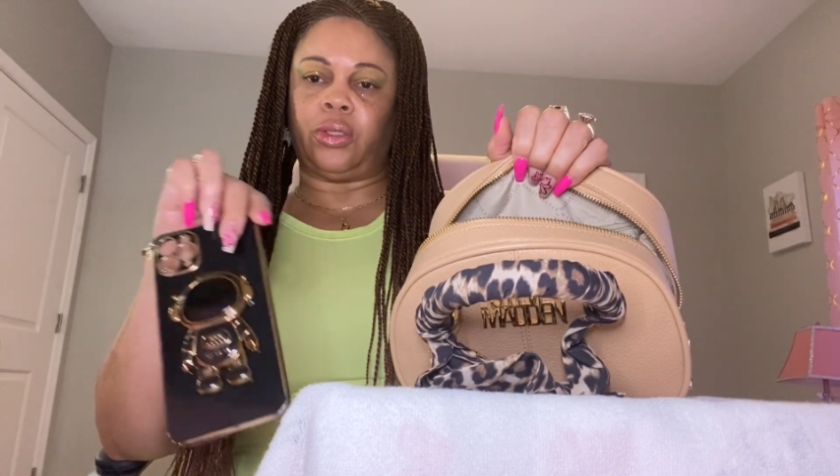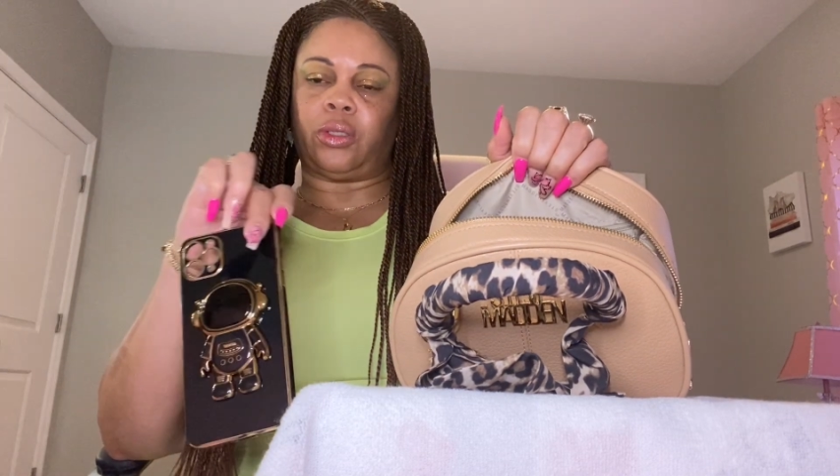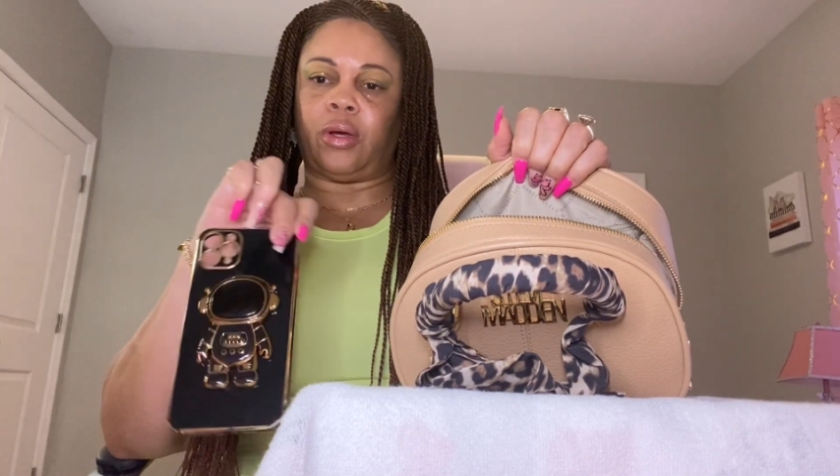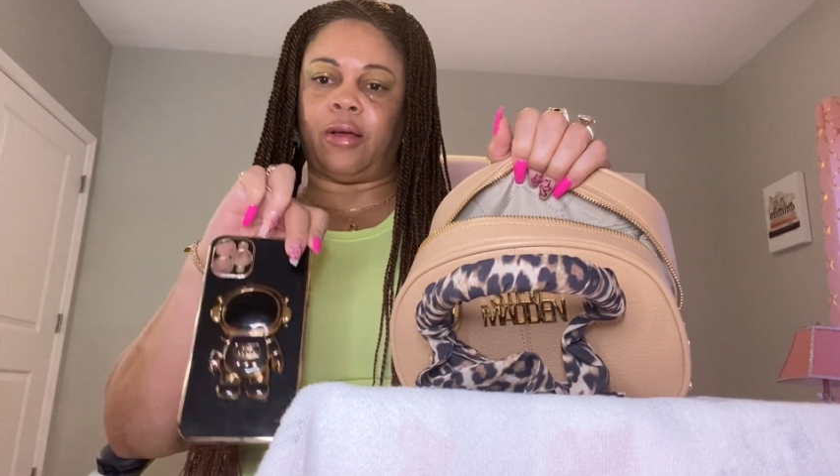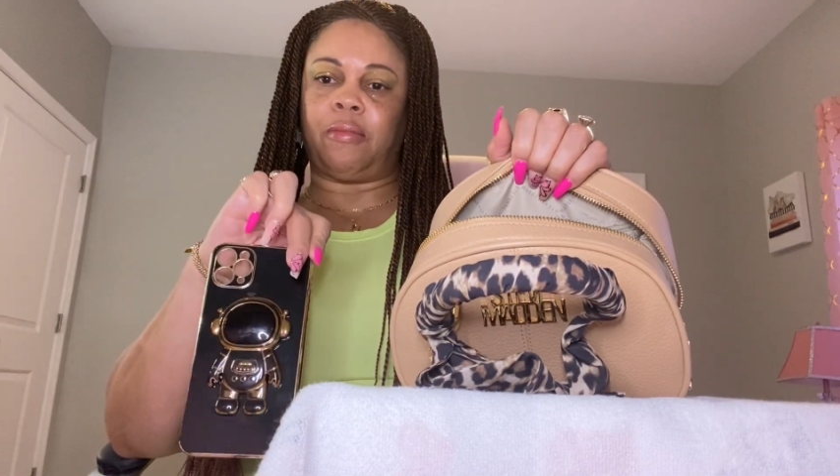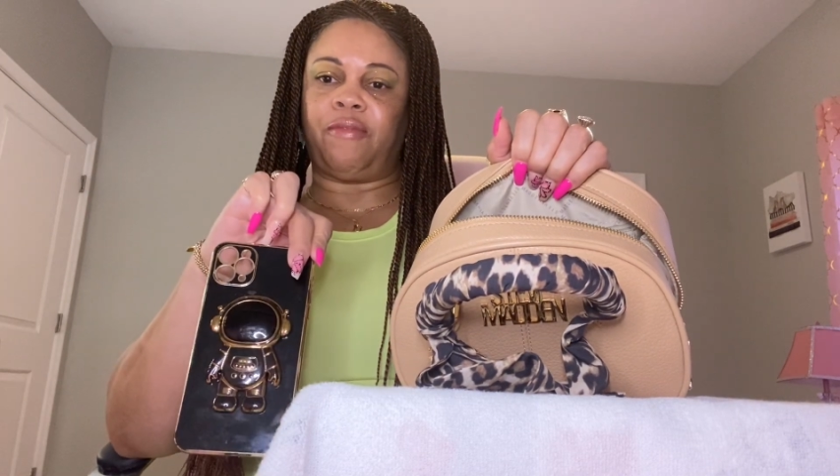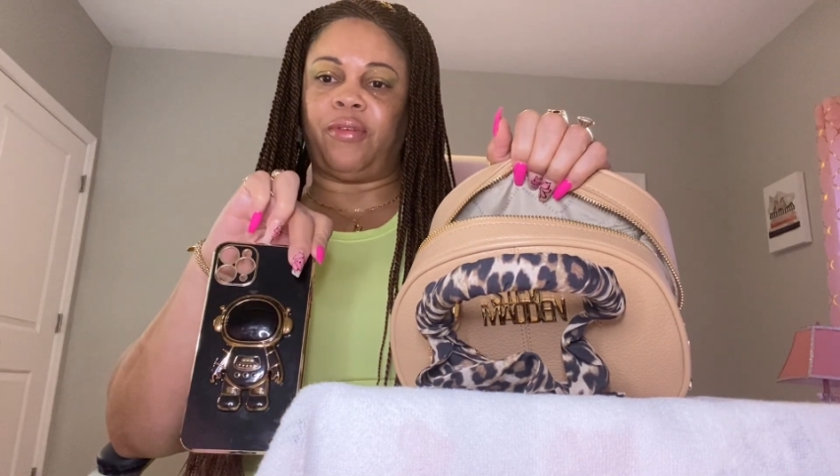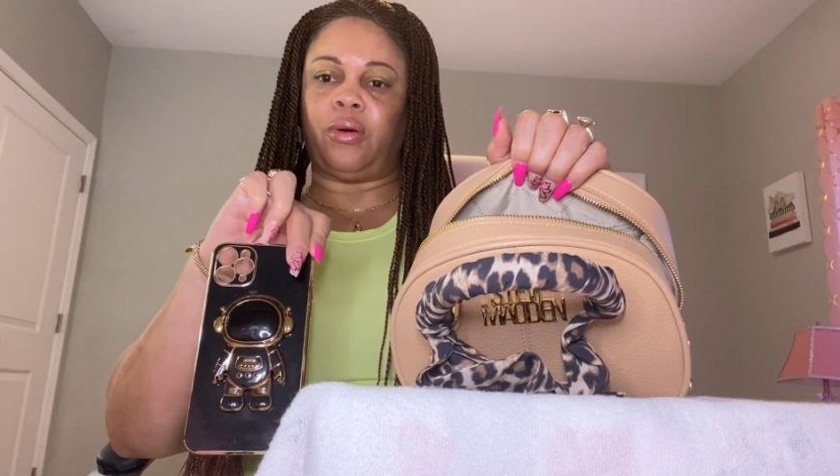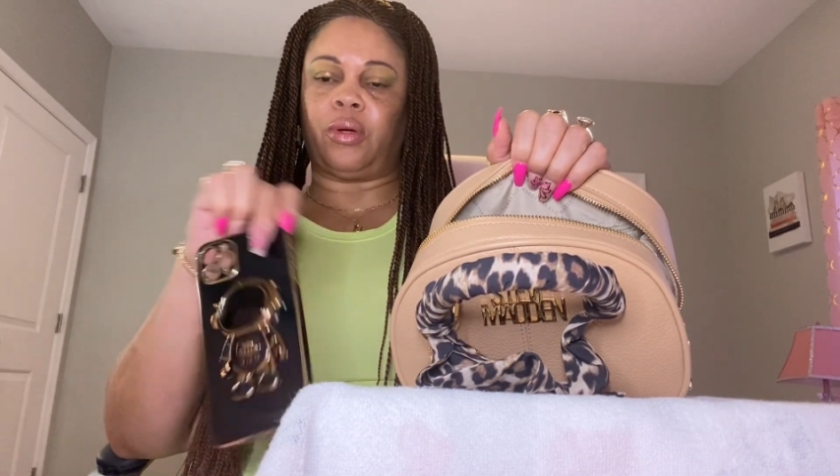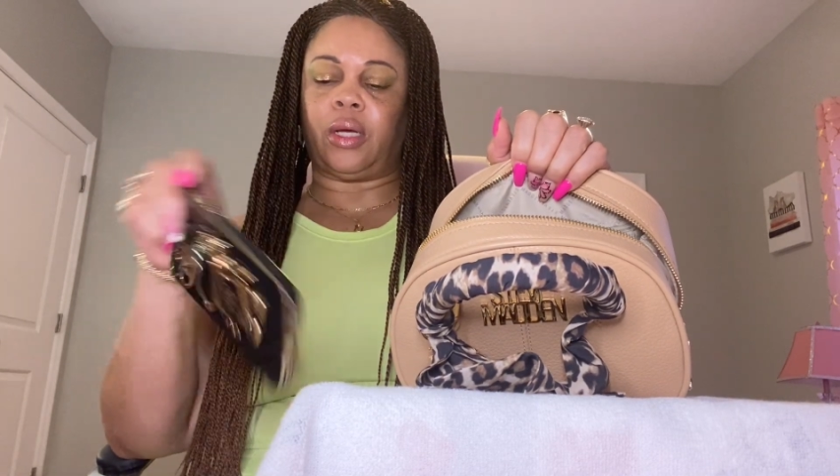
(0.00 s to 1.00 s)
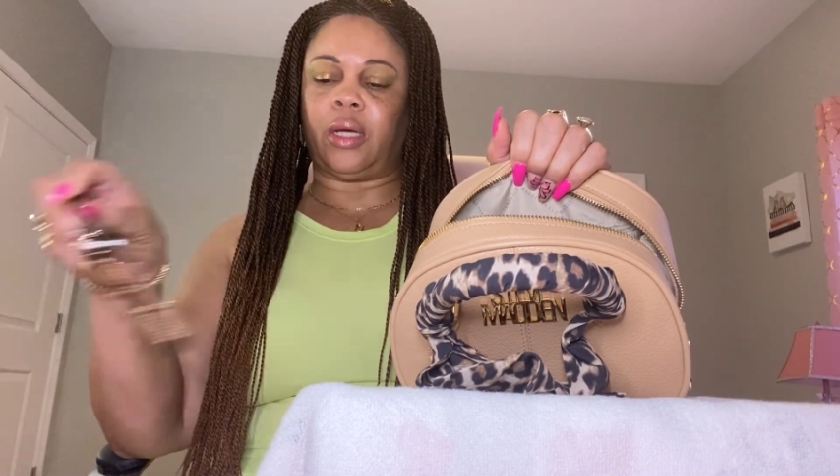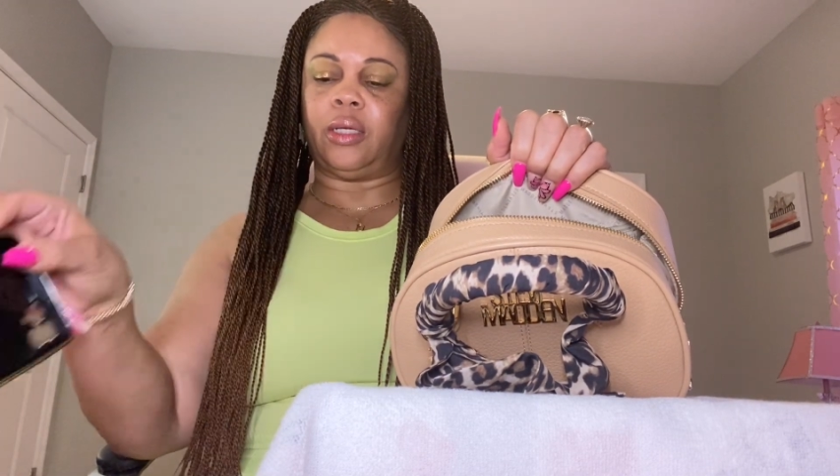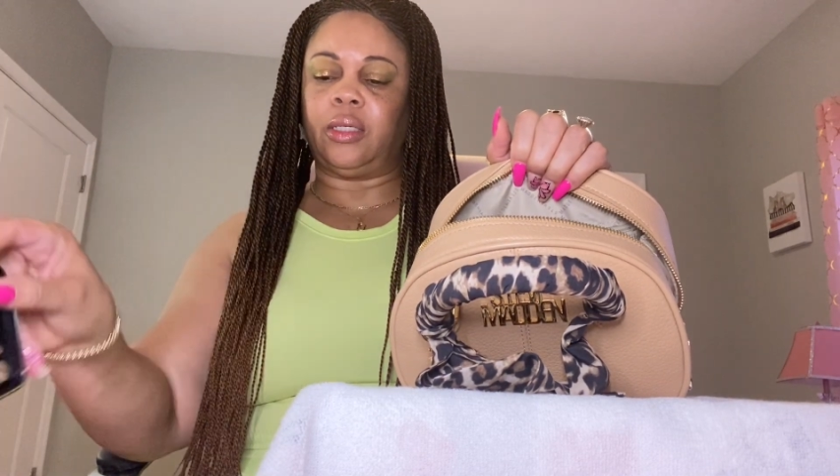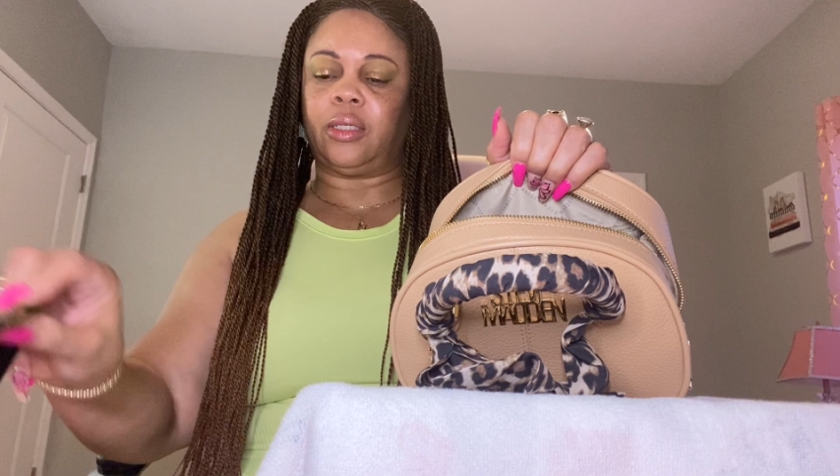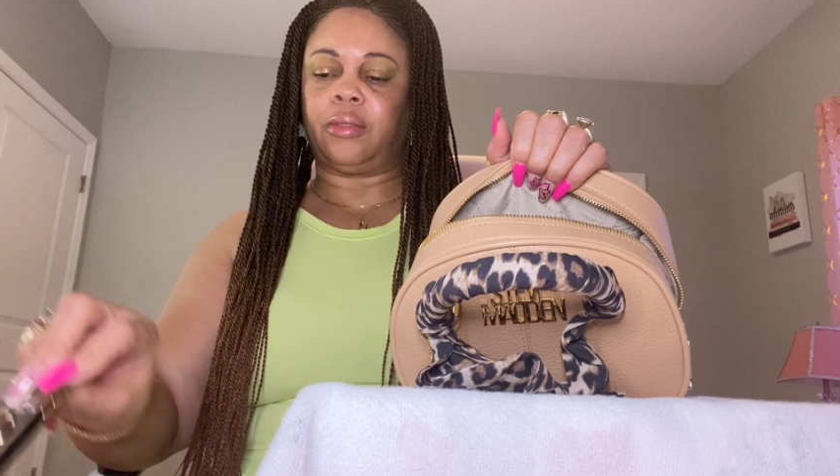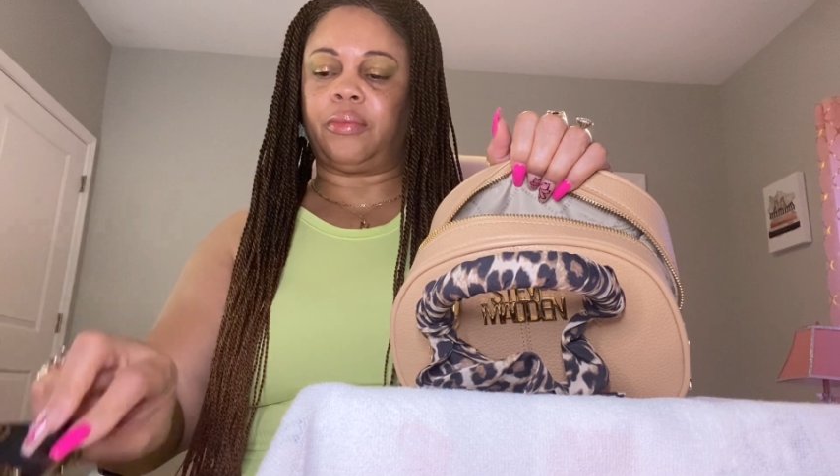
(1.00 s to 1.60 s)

so I have my phone case.